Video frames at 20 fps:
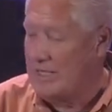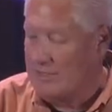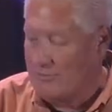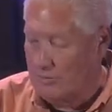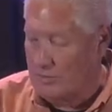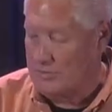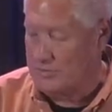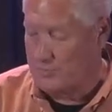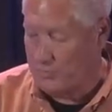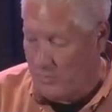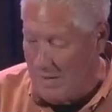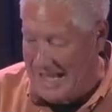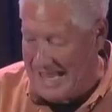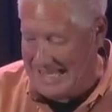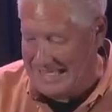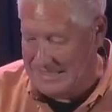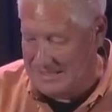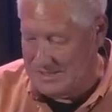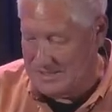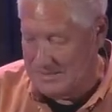waiting for his
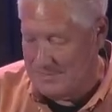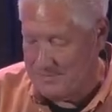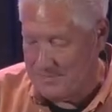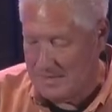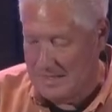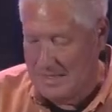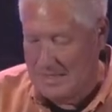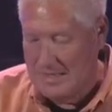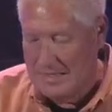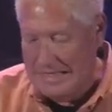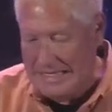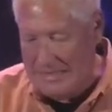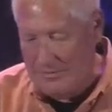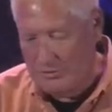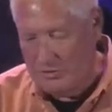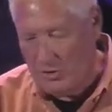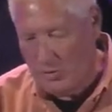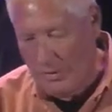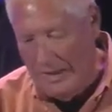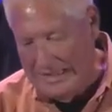friends, he
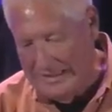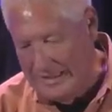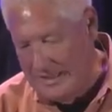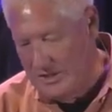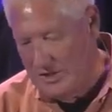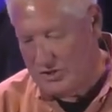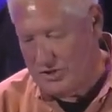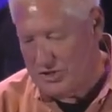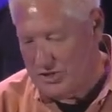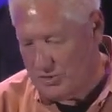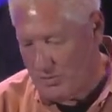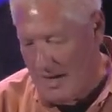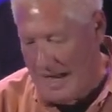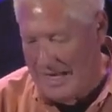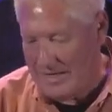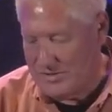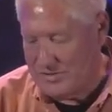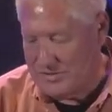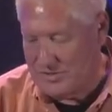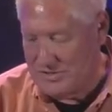was greatly
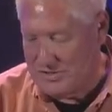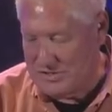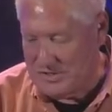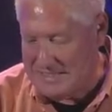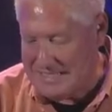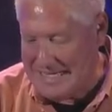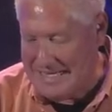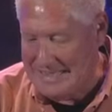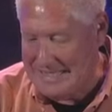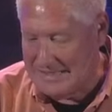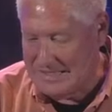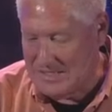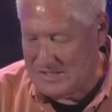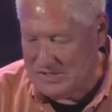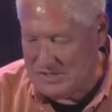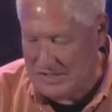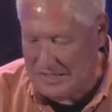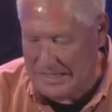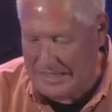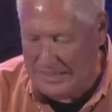distressed to see that the
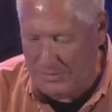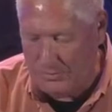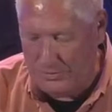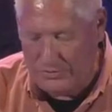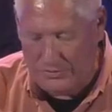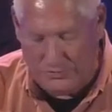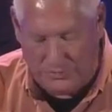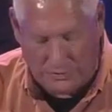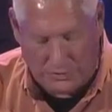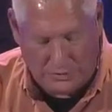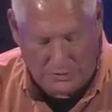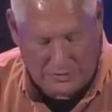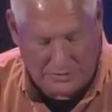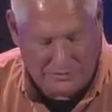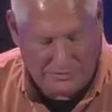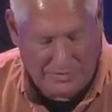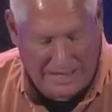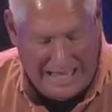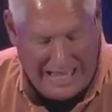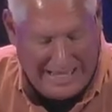city was
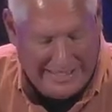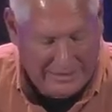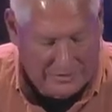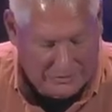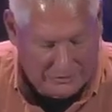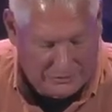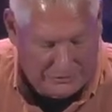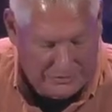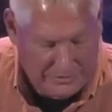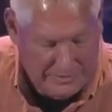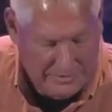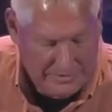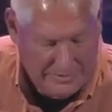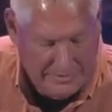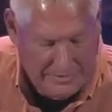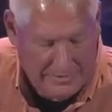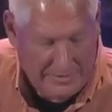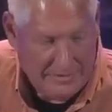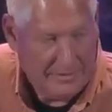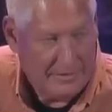full of idols.
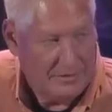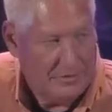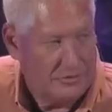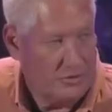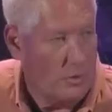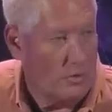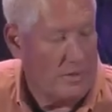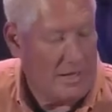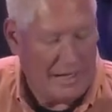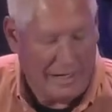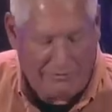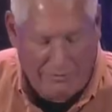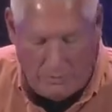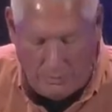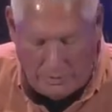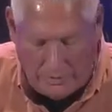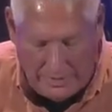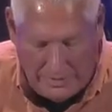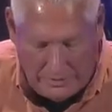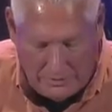So, okay,
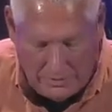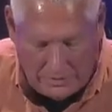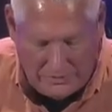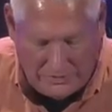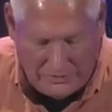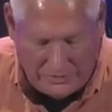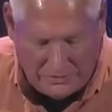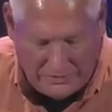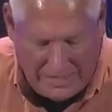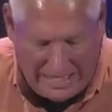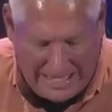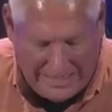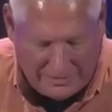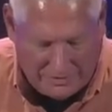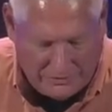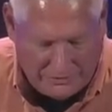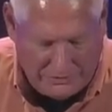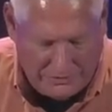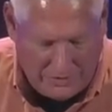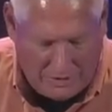everywhere he looks, there's
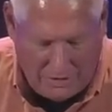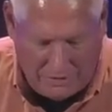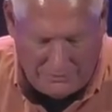idols, so